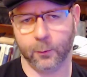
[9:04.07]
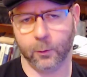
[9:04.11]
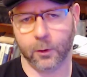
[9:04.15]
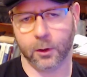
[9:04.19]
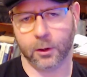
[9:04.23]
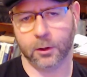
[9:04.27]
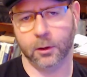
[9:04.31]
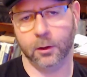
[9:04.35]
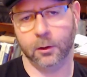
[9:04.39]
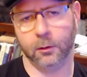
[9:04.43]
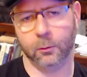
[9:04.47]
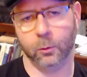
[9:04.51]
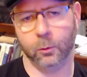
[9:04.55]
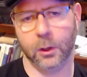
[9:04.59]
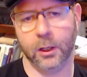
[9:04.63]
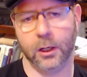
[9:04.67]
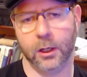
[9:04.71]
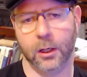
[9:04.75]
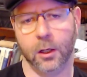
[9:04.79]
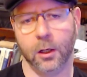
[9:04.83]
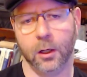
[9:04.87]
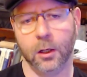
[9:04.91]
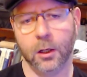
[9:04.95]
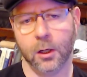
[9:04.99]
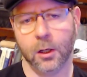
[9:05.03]
workload
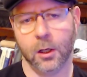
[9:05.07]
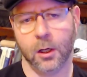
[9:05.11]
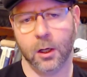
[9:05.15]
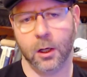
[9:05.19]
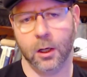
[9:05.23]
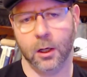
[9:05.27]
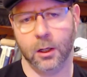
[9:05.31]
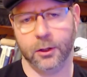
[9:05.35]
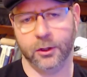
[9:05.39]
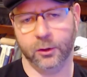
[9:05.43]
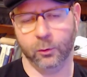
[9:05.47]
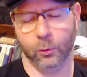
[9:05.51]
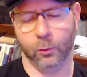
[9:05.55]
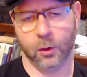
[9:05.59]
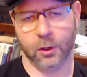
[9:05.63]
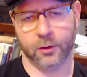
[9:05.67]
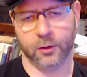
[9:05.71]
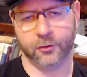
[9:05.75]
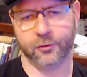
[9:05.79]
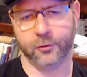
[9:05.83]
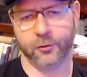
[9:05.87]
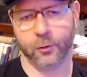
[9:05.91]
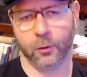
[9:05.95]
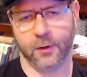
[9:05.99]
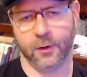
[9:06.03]
where you want
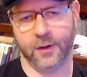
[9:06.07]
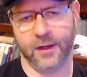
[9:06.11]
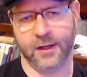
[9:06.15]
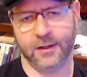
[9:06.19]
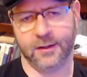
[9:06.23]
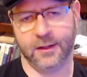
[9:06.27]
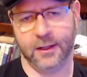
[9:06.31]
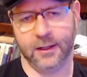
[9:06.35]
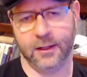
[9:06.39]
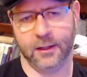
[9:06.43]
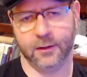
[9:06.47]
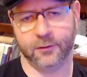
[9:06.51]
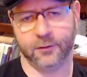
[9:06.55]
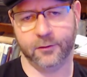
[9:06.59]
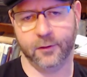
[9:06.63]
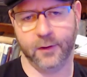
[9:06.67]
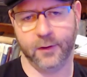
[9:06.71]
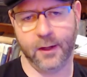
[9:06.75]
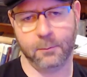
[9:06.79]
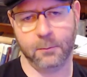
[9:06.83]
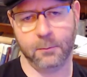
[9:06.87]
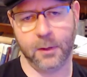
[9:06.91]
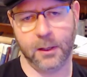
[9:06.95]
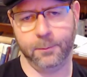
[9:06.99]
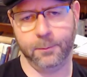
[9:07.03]
to store that data. So
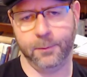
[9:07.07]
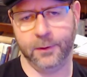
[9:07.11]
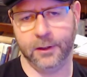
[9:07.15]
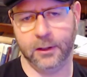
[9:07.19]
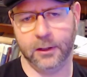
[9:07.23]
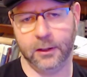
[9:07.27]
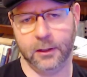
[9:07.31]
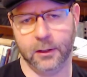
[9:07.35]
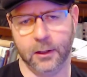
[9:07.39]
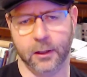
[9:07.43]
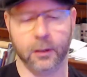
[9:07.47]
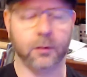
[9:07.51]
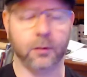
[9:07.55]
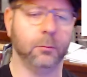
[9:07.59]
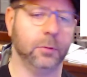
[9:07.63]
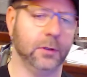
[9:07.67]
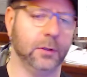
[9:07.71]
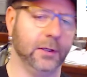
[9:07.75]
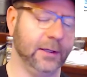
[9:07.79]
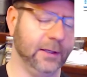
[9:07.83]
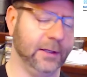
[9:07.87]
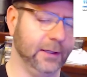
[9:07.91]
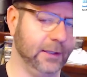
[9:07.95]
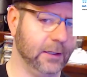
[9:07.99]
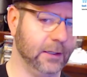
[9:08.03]
that might be a
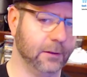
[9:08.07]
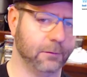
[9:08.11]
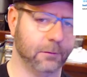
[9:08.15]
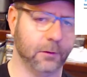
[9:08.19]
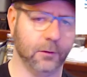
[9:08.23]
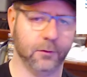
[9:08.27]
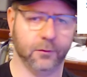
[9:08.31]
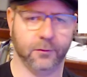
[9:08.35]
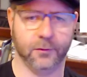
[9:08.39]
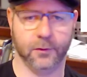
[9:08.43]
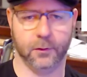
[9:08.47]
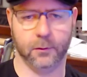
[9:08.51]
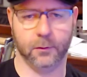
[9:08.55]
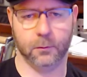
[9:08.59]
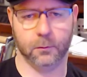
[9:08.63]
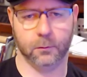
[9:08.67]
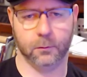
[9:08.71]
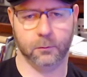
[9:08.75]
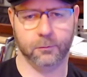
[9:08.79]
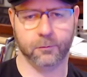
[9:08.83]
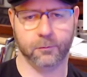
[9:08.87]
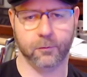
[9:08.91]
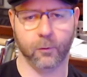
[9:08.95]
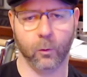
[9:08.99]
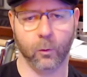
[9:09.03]
completely different
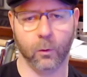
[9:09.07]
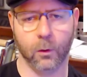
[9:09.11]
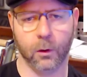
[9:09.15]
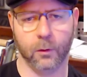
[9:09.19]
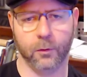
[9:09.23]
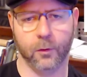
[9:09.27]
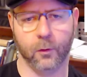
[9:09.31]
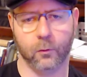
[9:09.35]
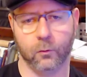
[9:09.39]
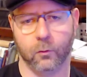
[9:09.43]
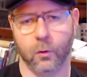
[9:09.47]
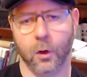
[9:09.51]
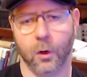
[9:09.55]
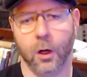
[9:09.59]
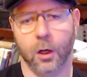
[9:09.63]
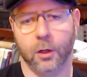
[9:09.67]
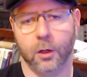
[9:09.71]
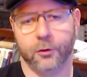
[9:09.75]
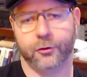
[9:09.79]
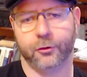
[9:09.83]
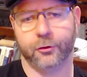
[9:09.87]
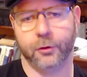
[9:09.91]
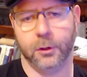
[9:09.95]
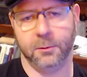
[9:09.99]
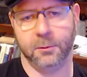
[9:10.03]
zone for the raw
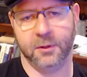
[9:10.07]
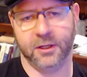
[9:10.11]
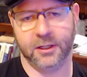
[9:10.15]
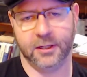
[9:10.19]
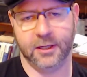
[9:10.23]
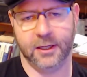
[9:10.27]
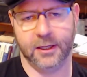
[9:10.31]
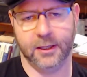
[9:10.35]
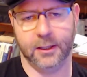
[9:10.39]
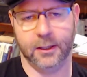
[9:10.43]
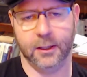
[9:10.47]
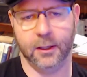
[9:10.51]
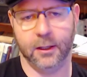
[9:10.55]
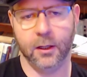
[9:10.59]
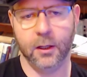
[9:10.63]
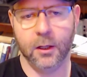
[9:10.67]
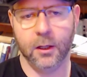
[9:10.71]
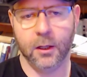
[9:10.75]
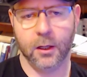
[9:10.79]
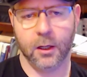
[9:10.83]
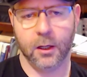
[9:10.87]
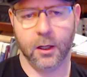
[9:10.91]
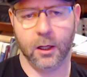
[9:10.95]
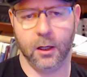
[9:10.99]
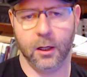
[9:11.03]
streaming data,
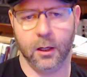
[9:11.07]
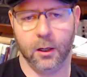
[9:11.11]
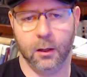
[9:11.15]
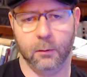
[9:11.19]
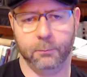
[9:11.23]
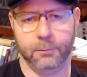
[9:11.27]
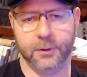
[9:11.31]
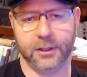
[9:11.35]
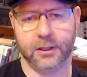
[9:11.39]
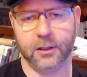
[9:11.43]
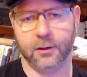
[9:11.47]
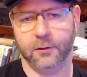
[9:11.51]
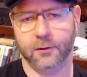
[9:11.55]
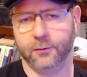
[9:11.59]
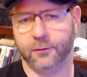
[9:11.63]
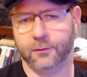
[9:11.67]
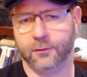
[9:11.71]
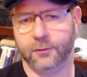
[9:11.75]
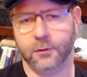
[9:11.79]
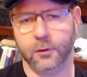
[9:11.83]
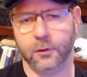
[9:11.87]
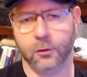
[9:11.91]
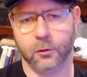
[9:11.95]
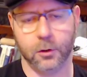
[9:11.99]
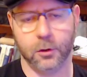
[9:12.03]

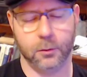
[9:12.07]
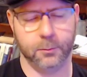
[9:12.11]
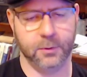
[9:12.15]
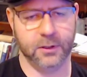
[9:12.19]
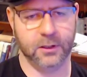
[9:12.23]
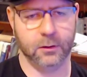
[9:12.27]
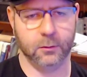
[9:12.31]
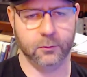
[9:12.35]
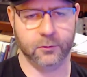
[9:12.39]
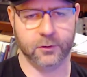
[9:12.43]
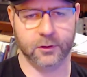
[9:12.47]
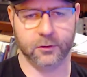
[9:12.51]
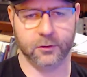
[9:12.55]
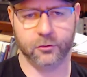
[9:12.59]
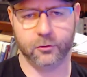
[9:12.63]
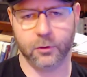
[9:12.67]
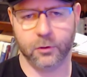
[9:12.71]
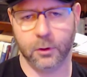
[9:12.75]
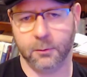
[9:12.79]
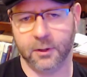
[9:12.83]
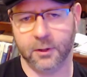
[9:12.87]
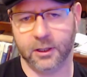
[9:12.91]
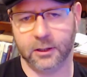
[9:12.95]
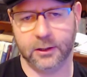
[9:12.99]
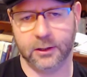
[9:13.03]
because you could be using
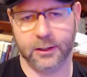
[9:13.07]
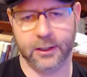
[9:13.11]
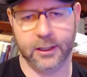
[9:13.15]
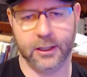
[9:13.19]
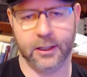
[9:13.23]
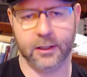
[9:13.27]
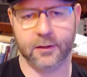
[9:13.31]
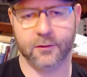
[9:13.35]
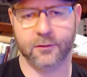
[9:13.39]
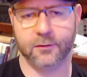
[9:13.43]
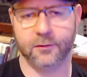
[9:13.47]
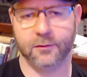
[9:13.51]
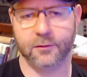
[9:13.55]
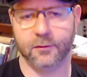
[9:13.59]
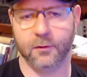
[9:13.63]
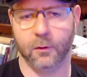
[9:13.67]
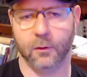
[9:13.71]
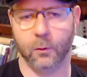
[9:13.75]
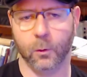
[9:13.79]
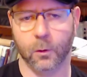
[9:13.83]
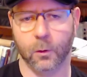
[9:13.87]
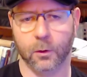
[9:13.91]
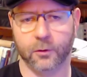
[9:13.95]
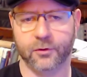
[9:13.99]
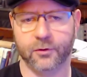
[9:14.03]
Stream Analytics
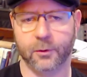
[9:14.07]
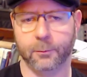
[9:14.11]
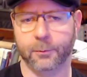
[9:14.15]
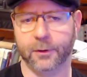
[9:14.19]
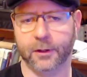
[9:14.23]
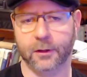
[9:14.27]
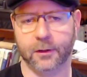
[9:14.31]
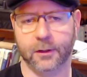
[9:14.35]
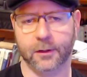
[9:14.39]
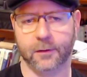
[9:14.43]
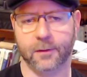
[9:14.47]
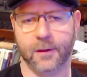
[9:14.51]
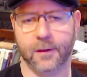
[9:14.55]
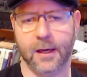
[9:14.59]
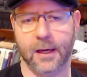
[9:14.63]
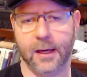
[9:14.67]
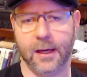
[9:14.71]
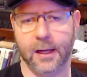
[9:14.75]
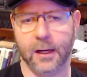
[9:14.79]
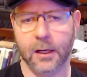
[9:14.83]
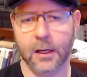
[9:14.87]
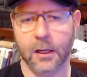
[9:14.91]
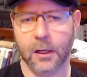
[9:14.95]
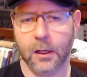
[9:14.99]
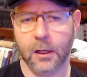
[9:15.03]
or something like
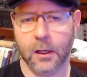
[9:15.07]
that,